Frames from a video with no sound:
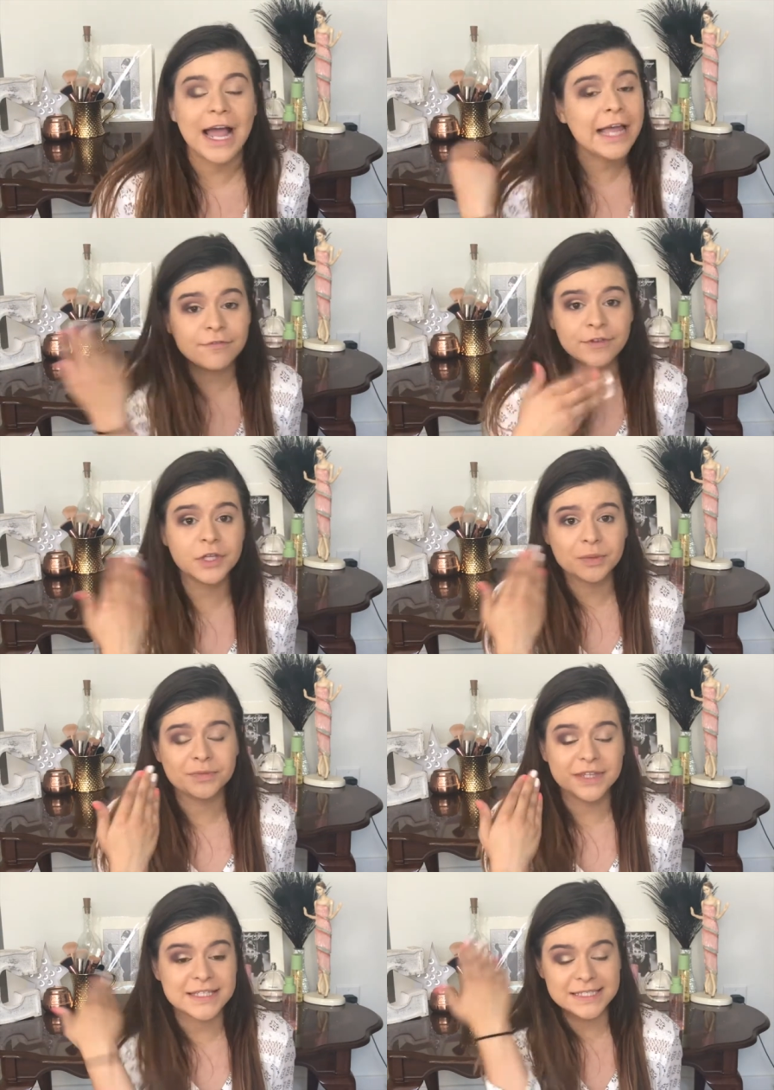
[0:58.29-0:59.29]
I filmed
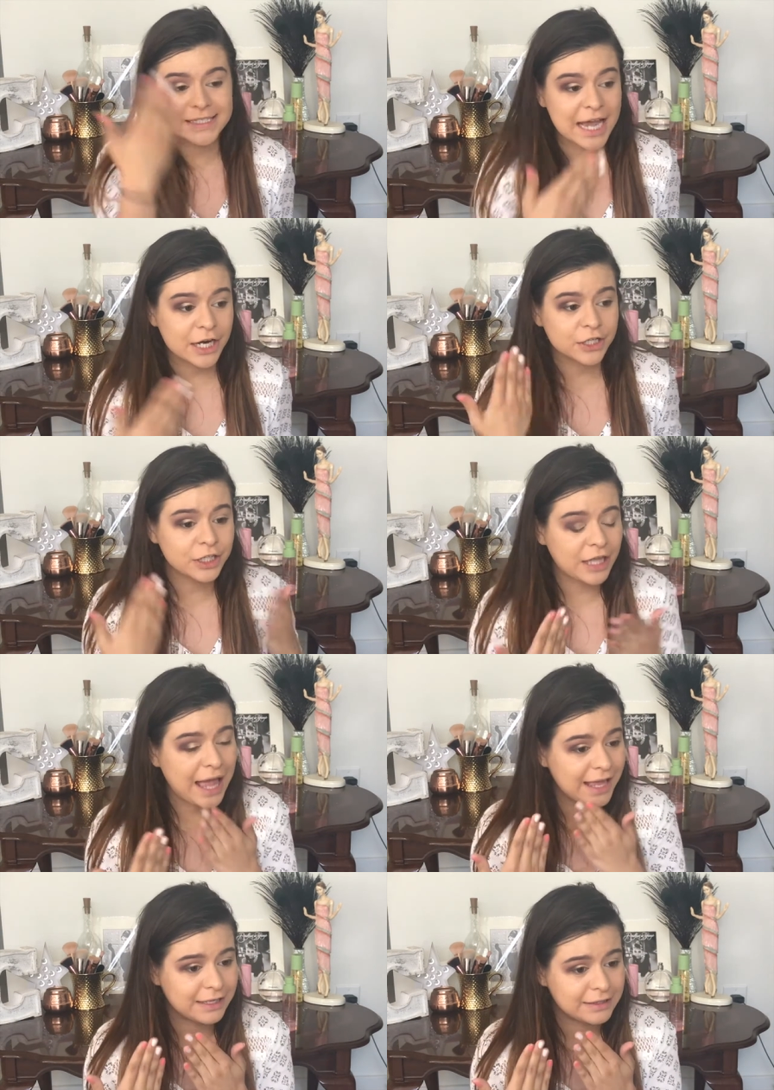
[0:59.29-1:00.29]
this entire
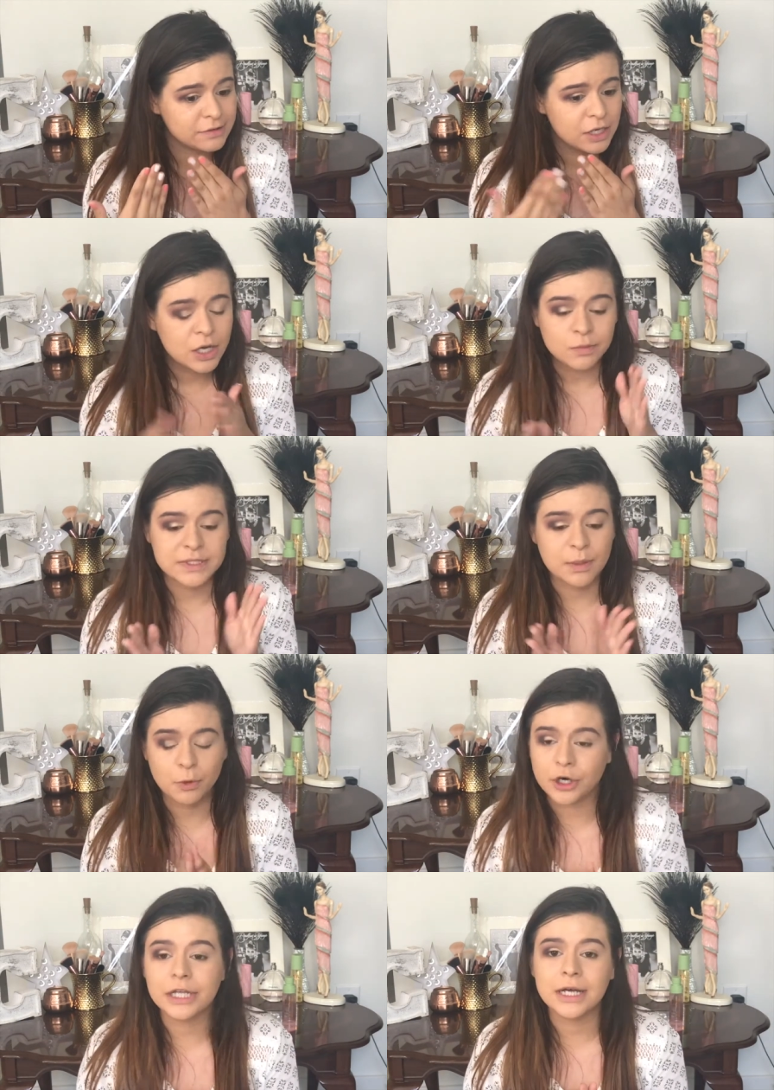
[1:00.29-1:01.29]
lie with some
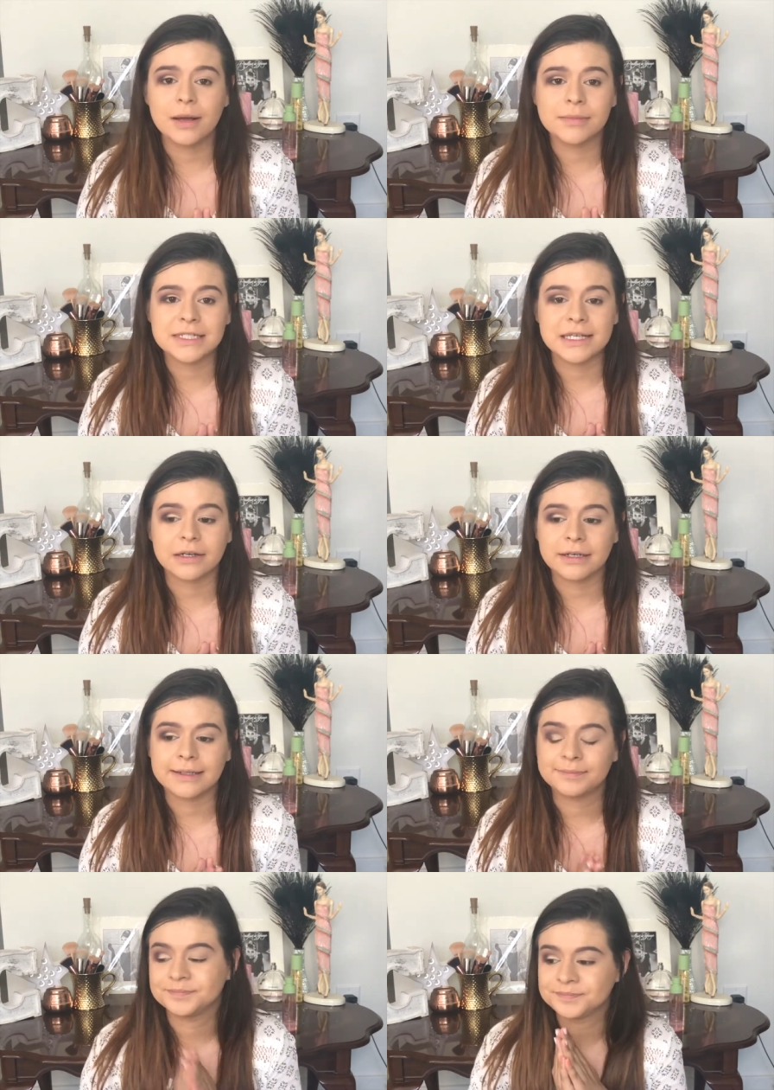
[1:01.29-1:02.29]
great
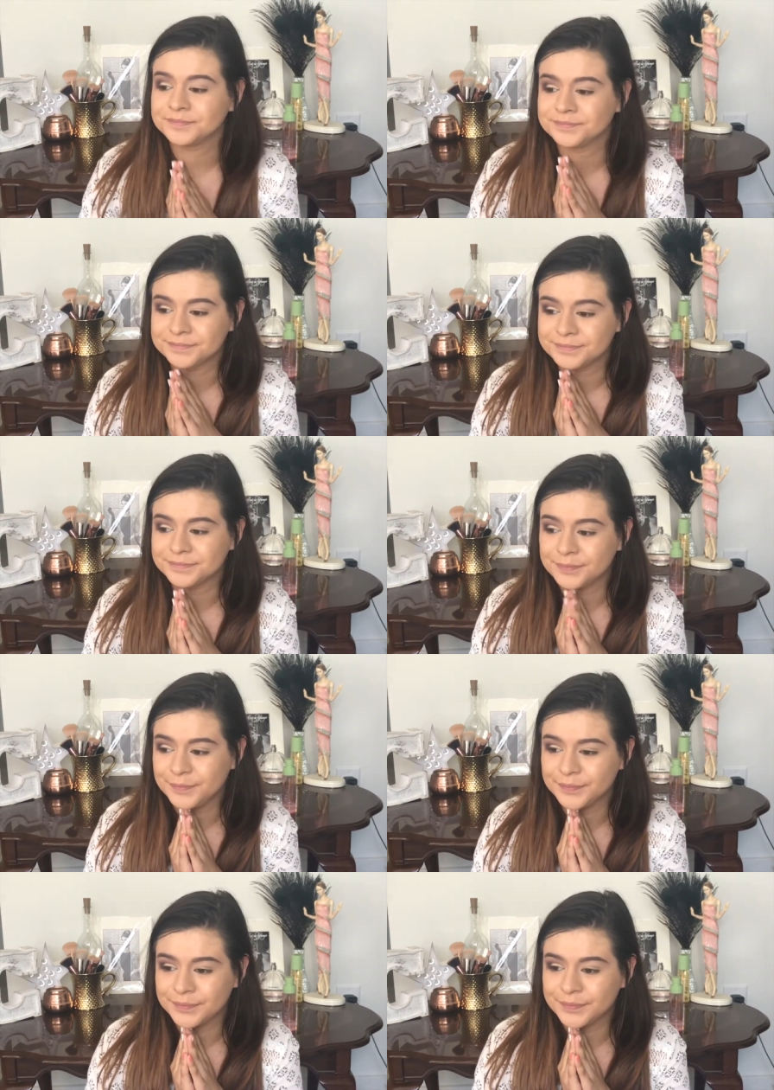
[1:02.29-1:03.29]
commentary
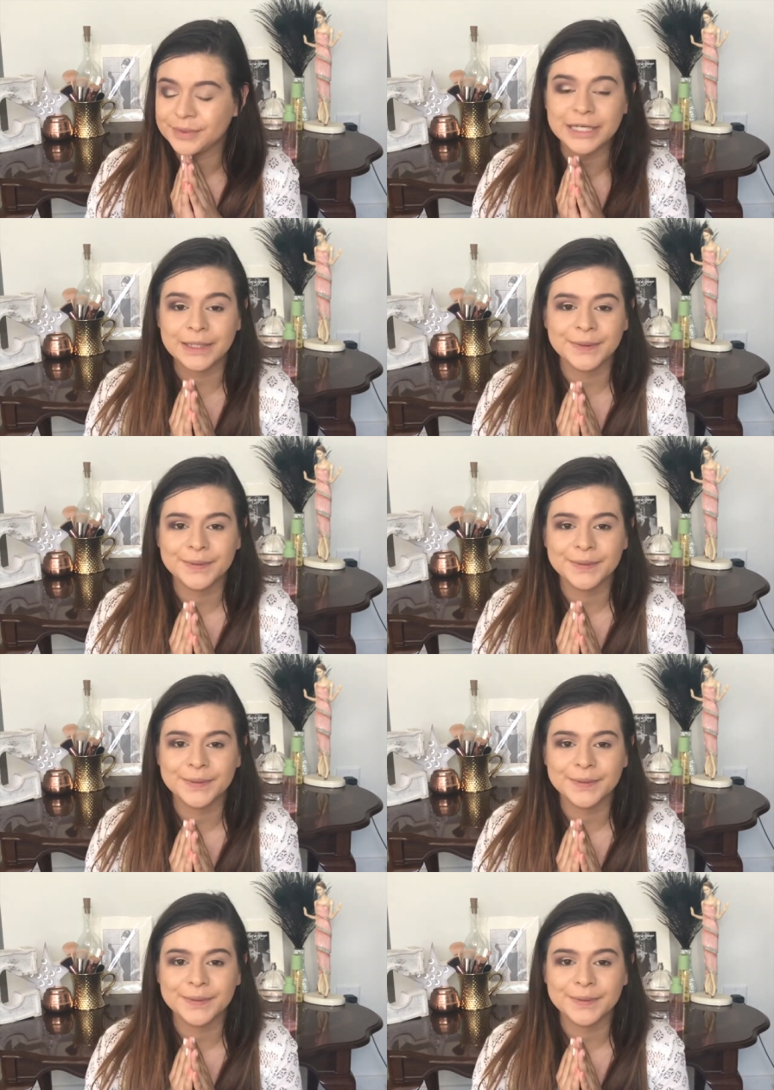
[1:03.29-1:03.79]
but it